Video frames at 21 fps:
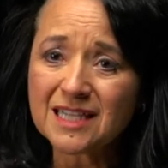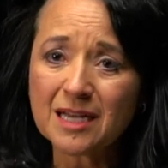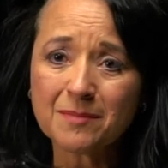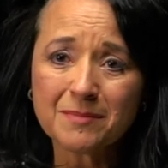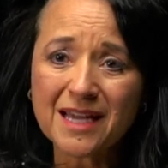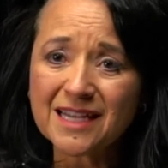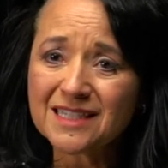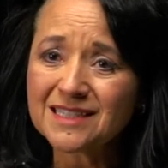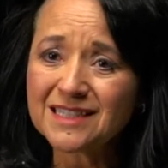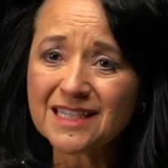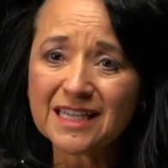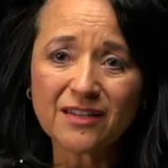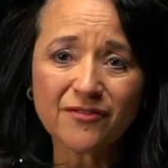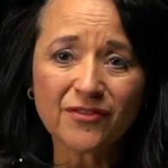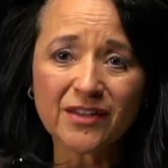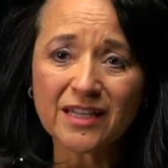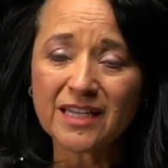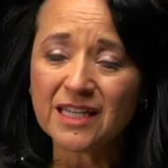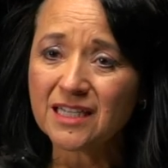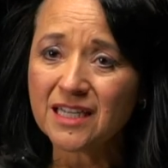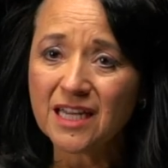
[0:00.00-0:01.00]
I'm like
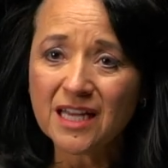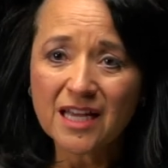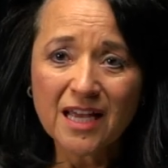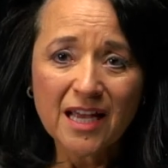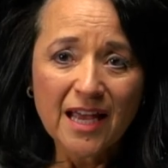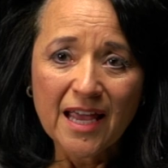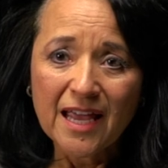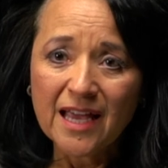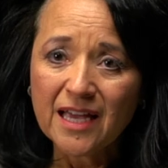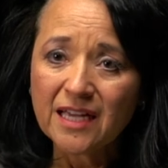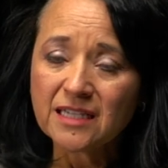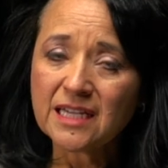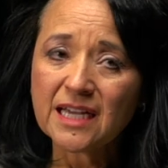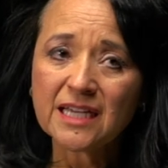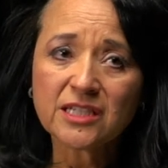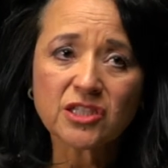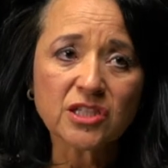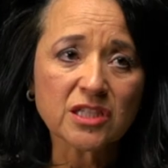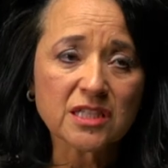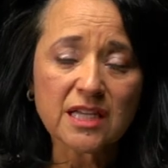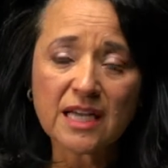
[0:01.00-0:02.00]
David, and and I
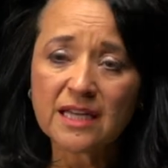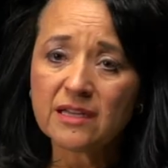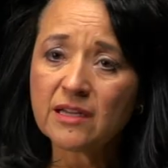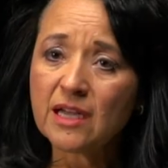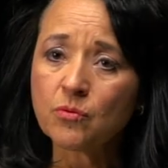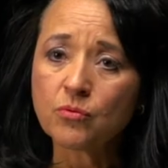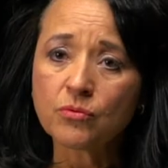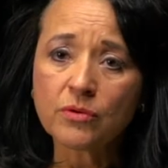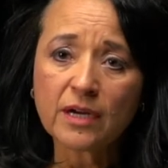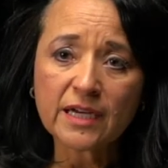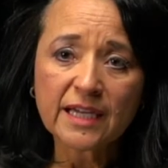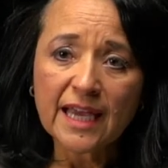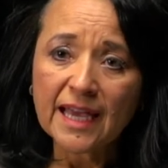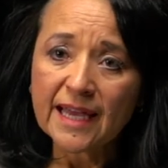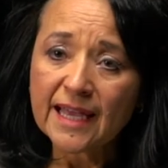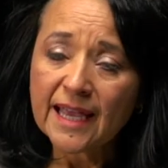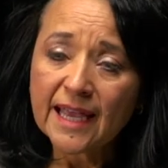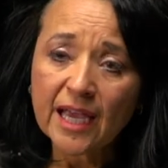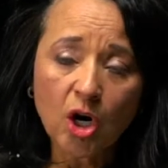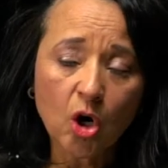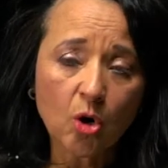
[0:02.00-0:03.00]
just I, I, I
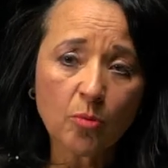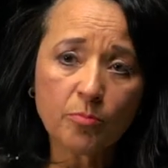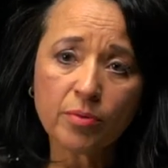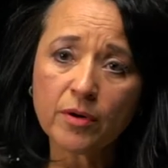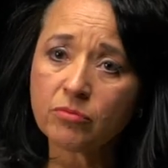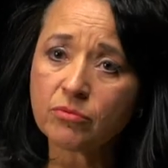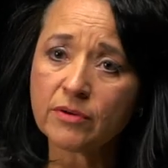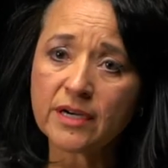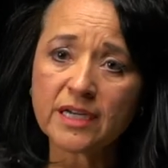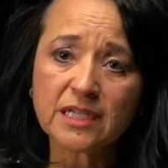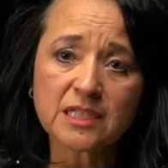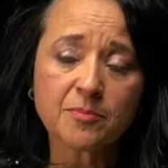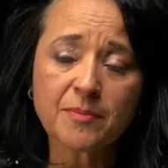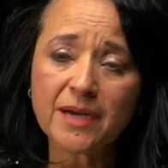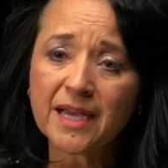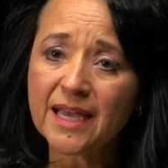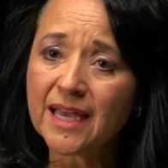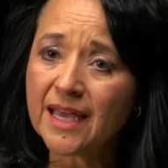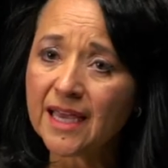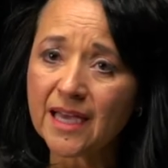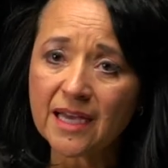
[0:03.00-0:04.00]
can't help but raise my
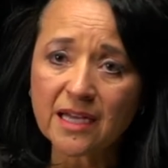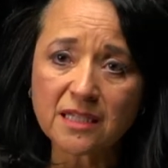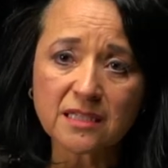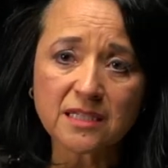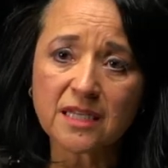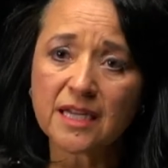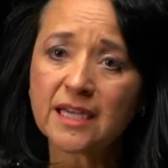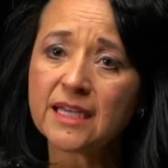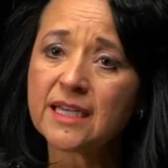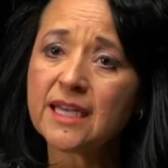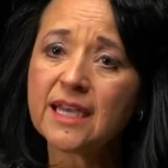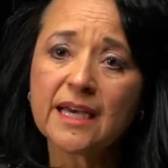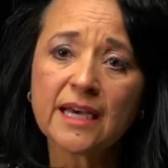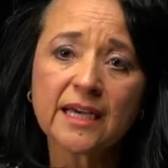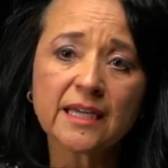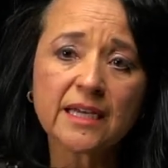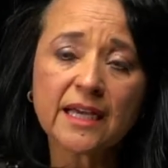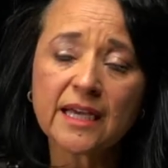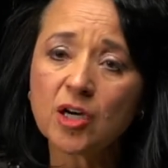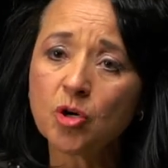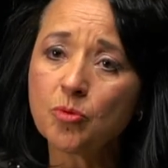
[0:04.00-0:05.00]
hands, and I
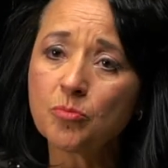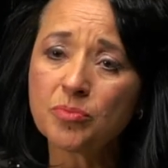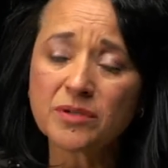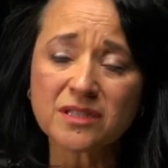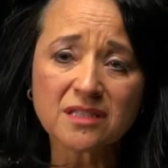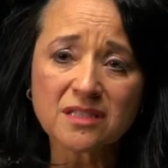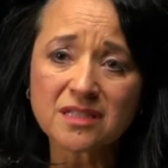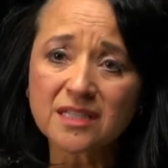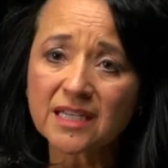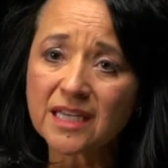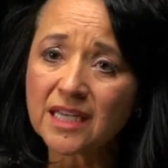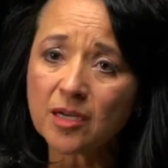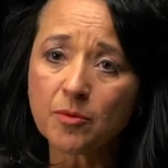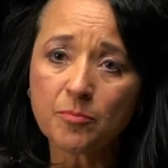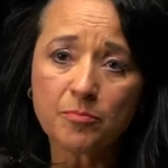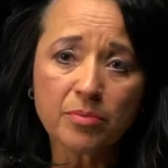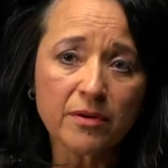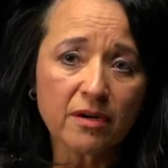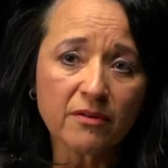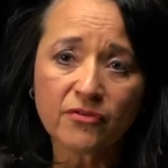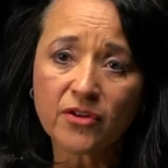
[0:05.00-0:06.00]
can't help but sing
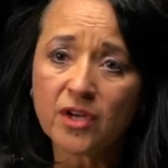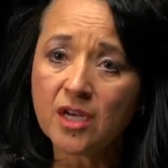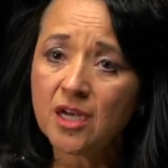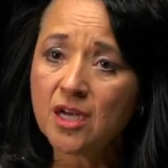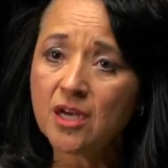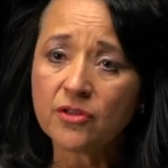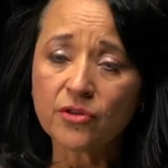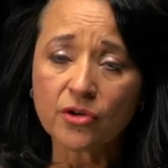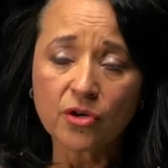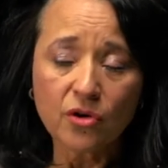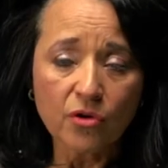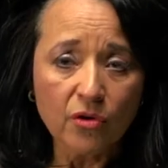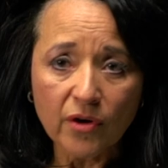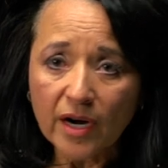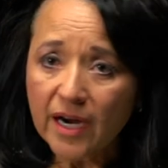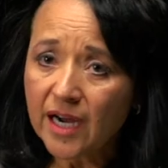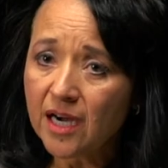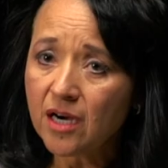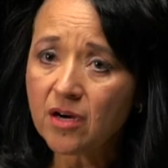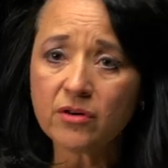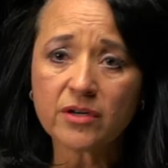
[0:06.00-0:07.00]
above the
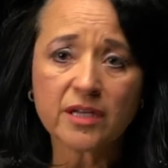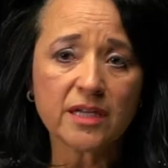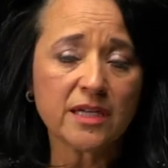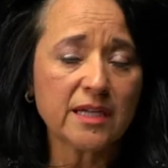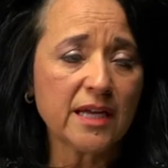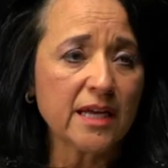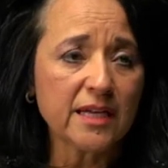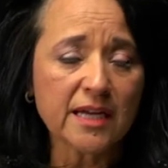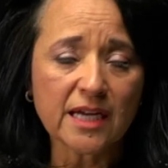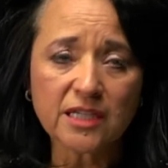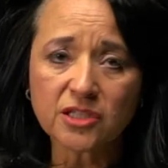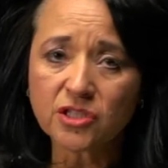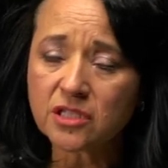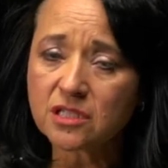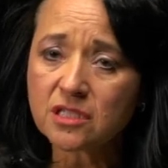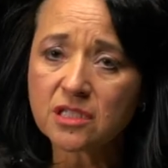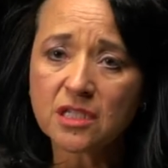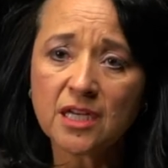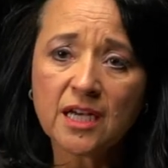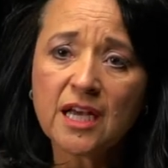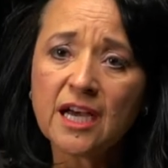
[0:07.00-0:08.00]
crowd, and and I
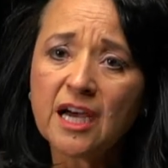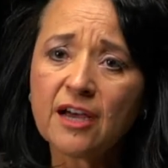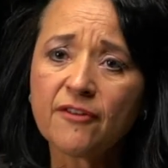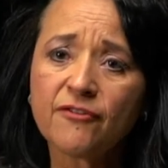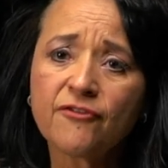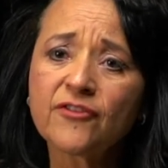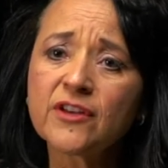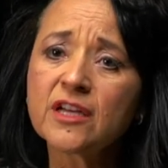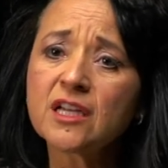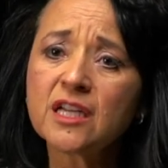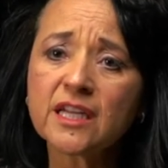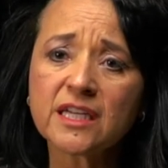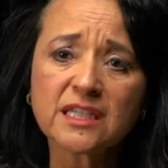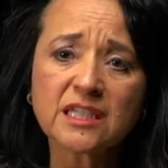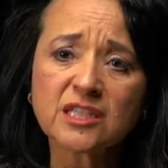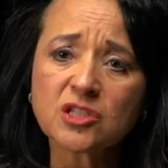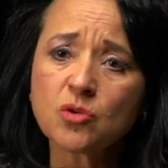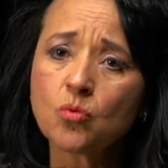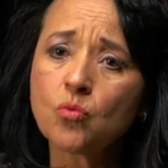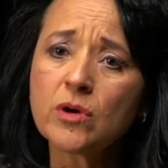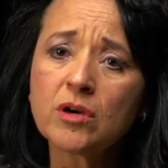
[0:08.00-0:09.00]
just I feel it.
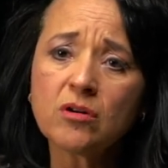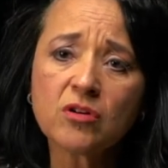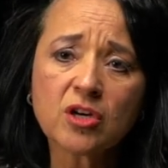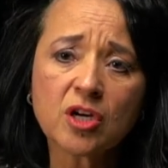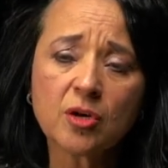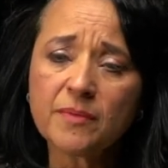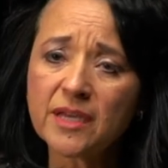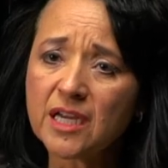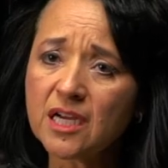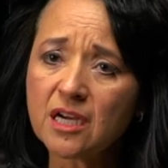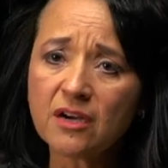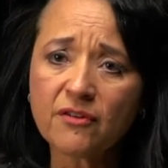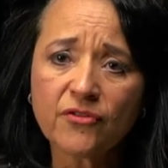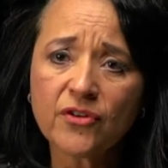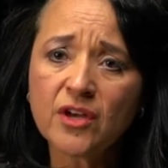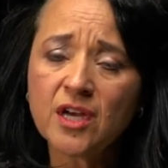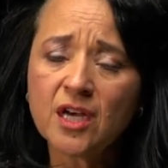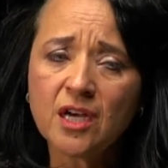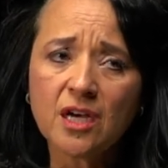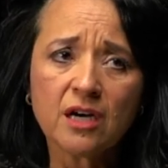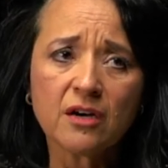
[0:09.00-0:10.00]
It's a welcoming of
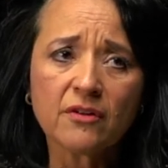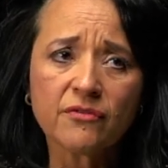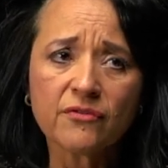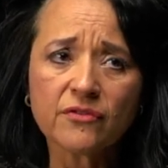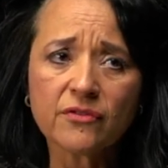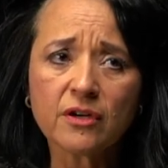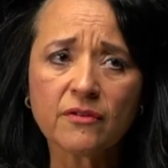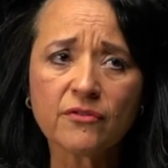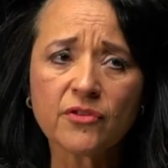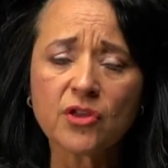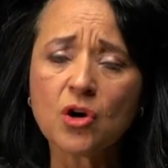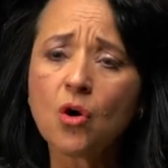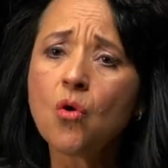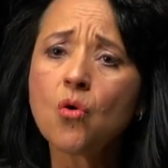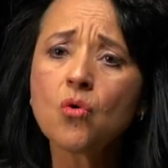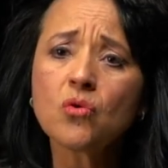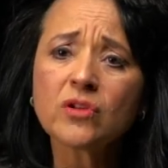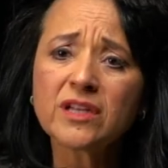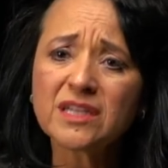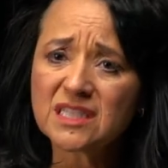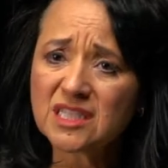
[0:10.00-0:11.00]
of of the
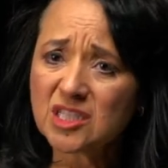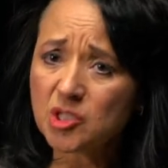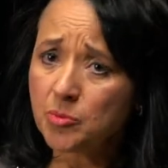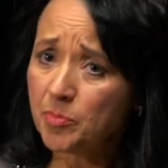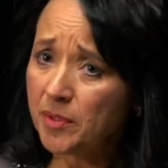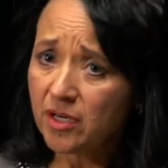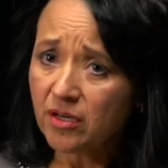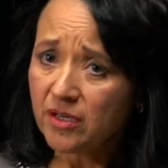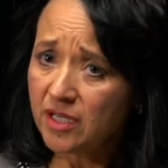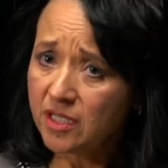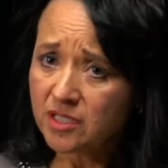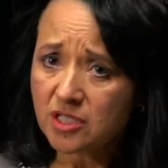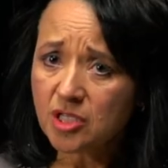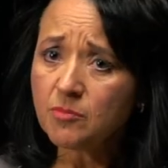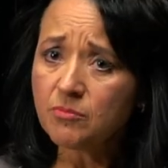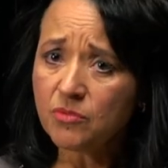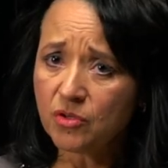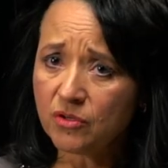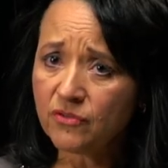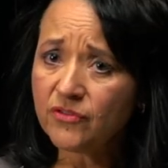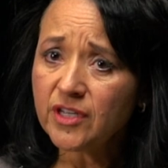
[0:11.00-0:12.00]
Holy Spirit to
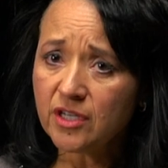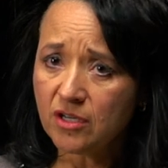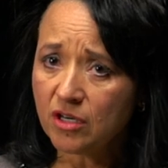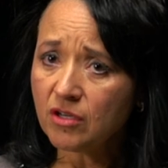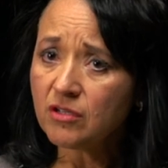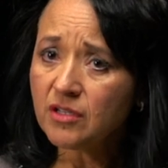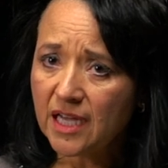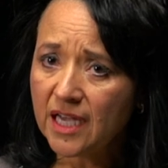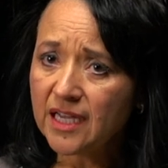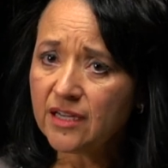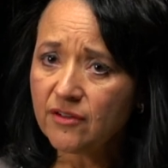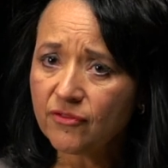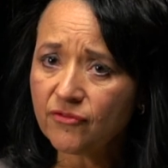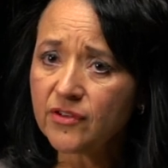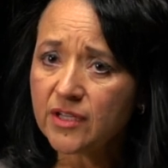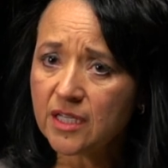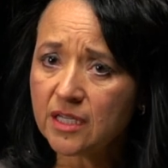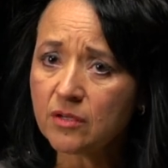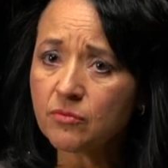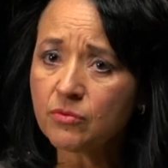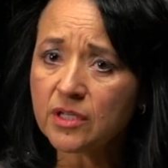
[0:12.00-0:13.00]
move in our life.
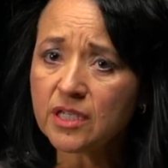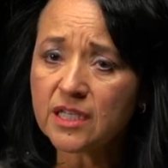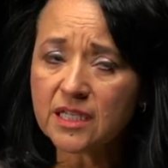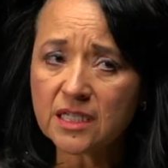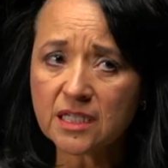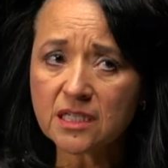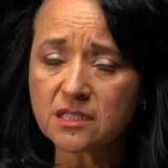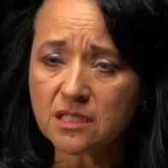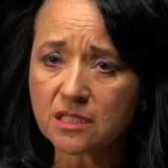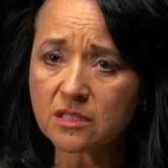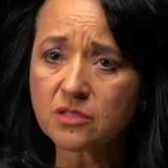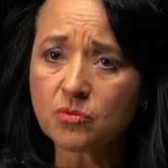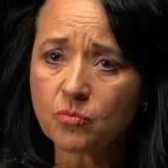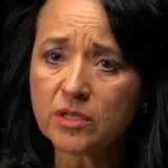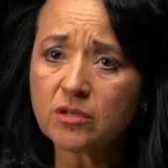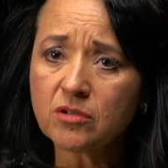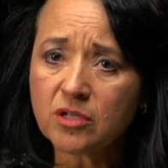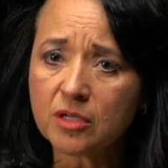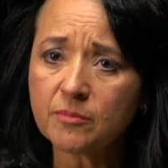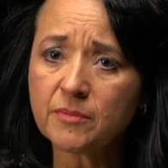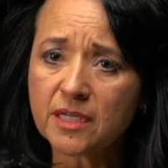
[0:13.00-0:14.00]
It really is. It's
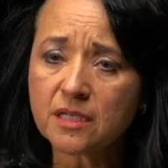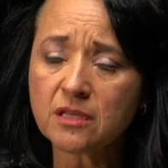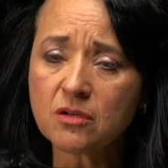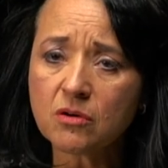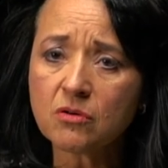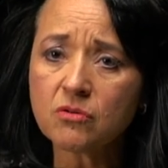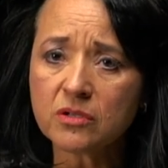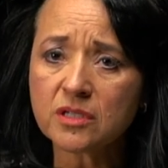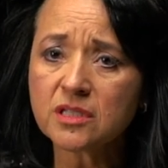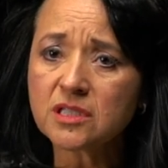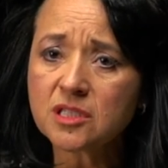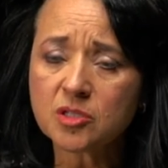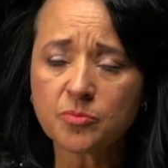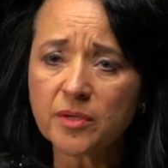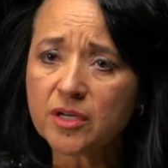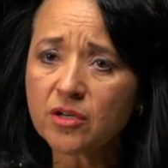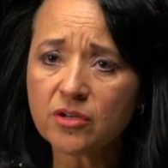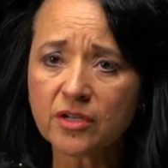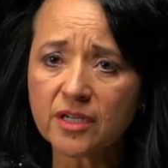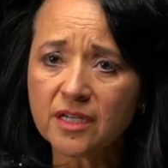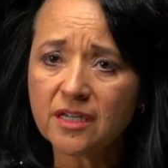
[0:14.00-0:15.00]
welcoming the Holy
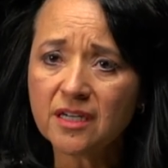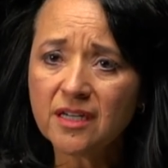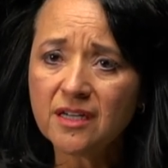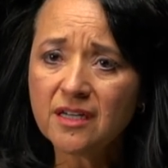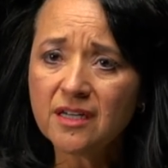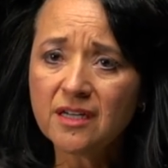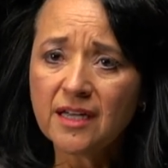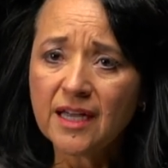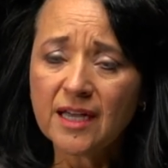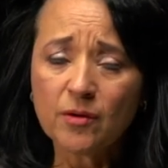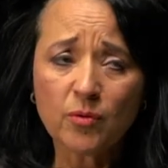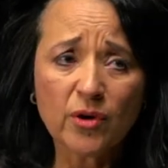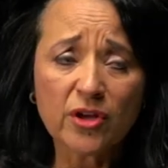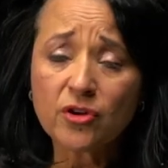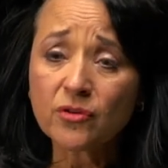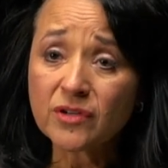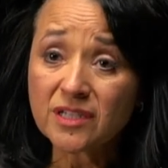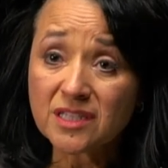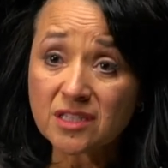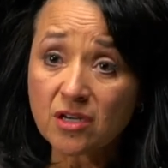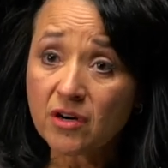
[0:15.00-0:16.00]
Spirit, and
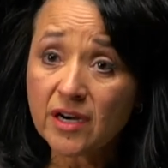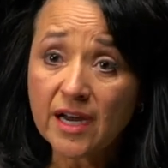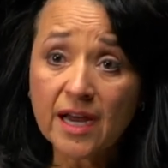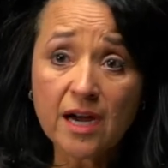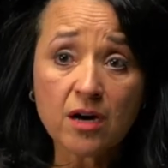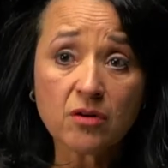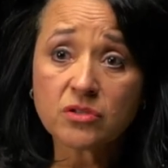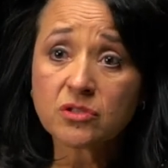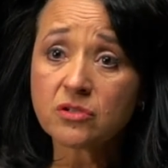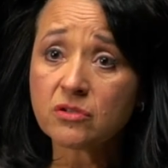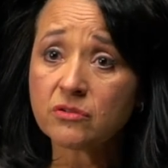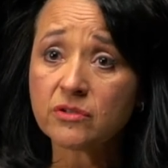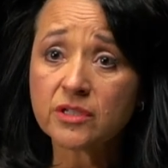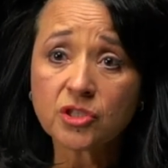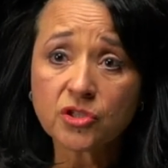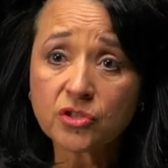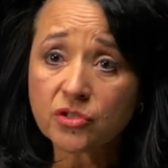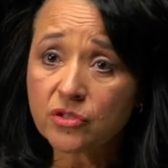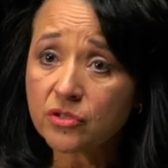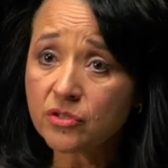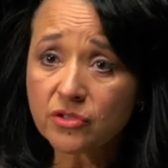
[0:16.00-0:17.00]
whether it's our house or in
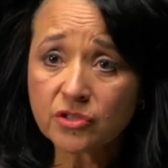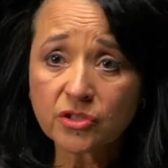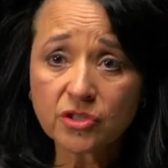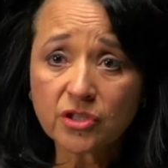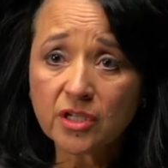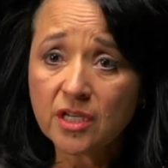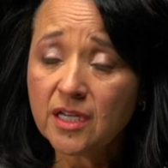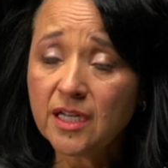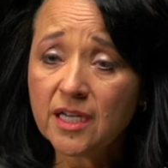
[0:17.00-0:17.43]
church.